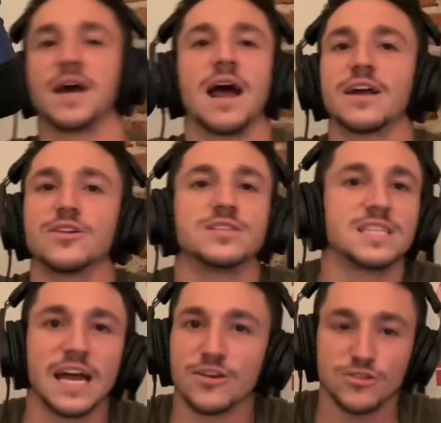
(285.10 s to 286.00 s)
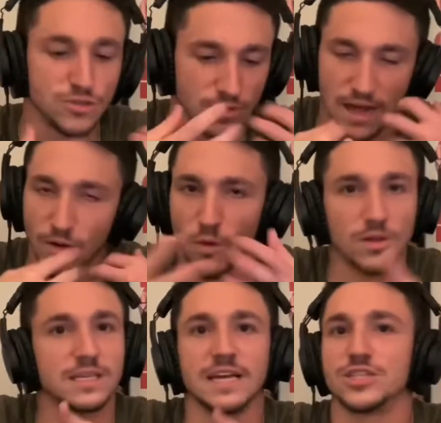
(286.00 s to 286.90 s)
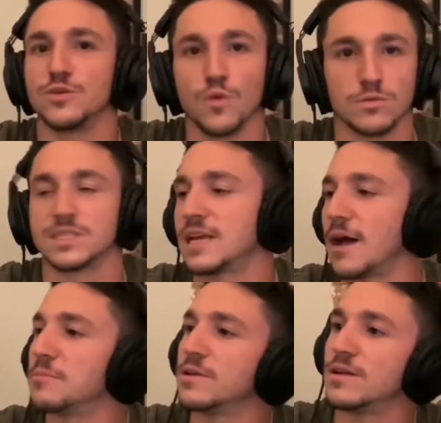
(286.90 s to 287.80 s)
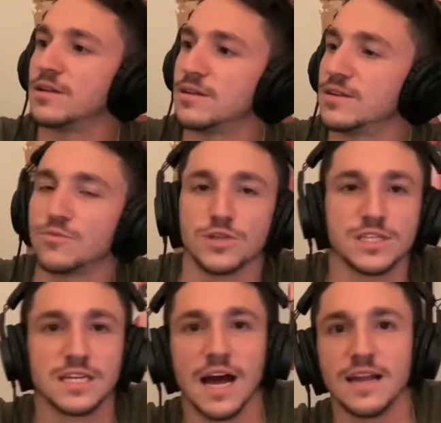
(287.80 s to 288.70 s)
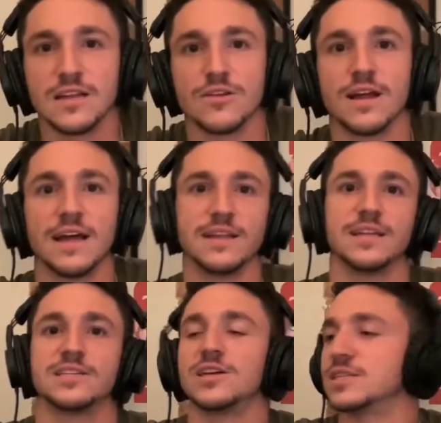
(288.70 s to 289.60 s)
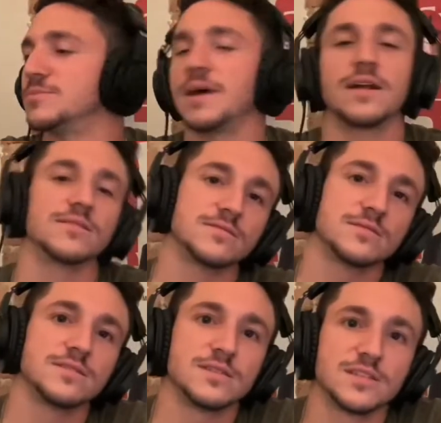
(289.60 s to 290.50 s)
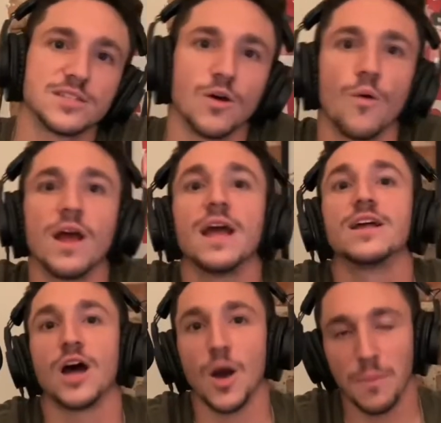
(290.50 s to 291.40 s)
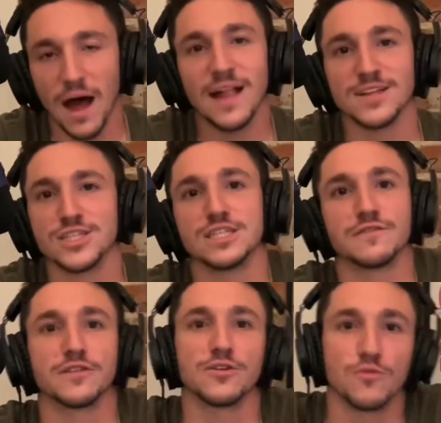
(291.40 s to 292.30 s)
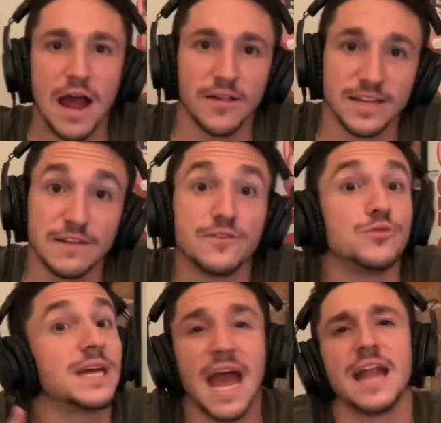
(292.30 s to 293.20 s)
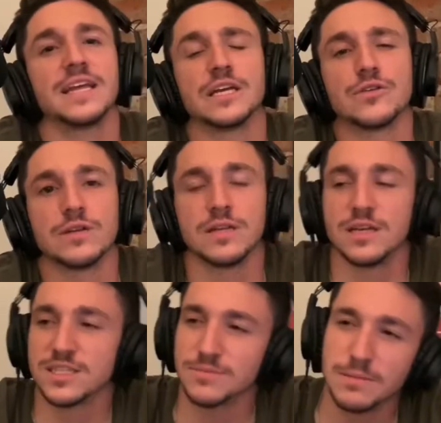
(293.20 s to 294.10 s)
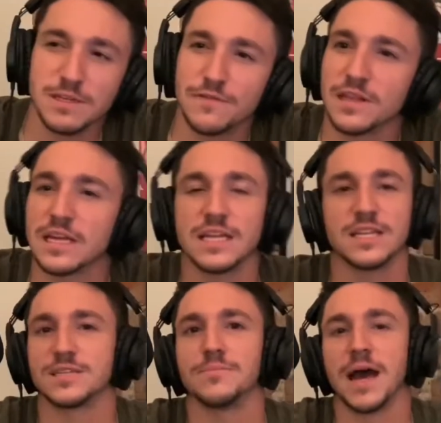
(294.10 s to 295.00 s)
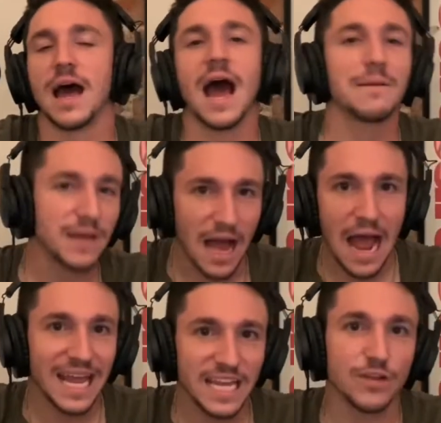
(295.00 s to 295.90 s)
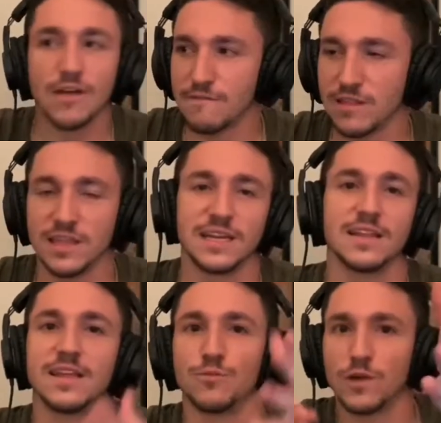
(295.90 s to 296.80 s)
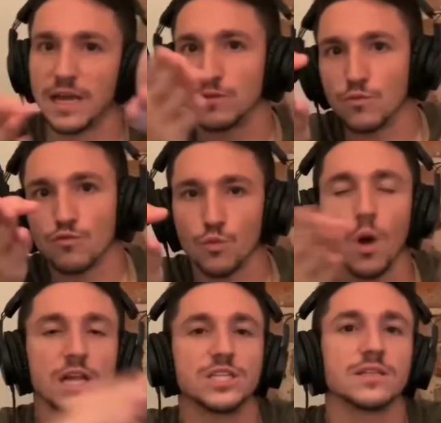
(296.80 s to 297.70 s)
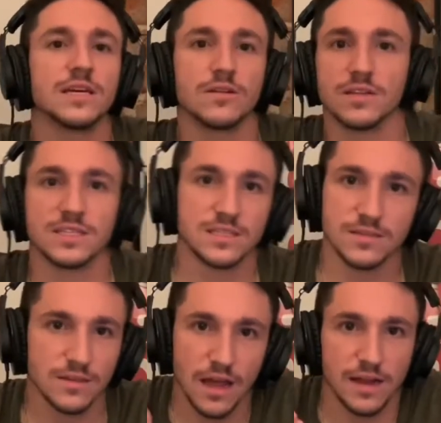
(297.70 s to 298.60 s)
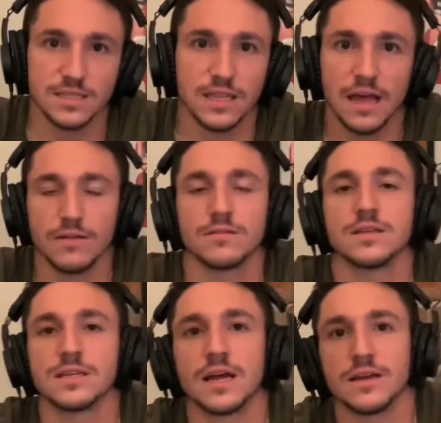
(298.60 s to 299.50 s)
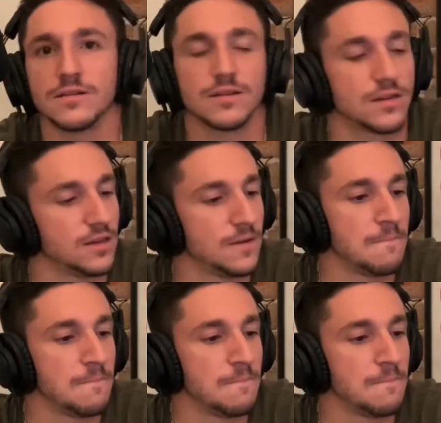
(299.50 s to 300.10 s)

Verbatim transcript: matter. I could I could do that all day. She won't stop. When she's got it in her head, it doesn't matter. So apologies for the growling if you can hear it. Sometimes I feel like it doesn't matter. I I hear everything, and then when I watch it later, it's not as loud as I hear it.